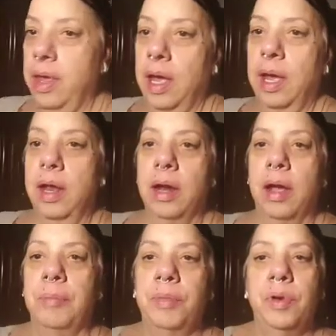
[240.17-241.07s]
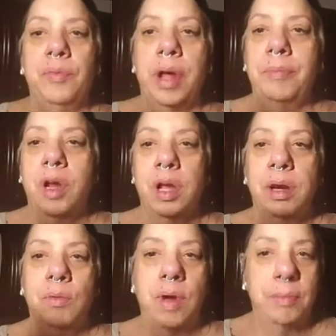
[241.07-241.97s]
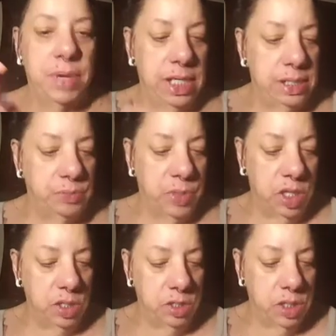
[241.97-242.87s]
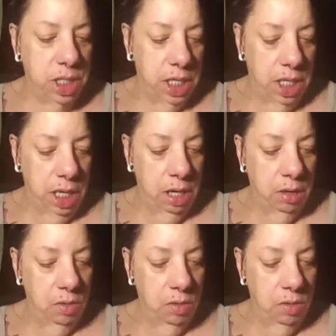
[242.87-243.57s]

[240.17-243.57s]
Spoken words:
then I'm not going to wet my sponge today.